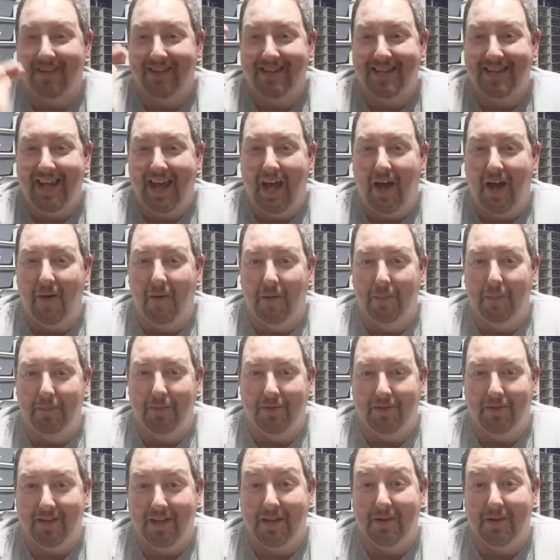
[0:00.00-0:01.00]
down
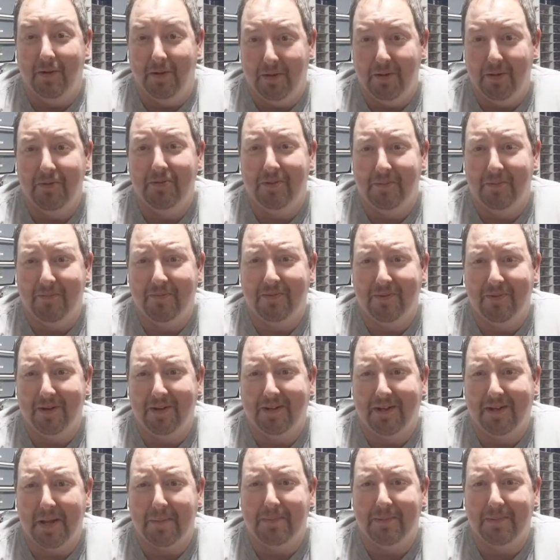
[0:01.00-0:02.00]
to introduce them for a
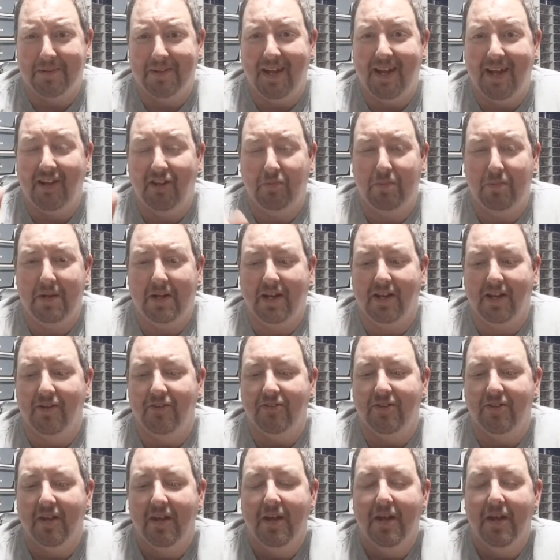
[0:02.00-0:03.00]
couple of days because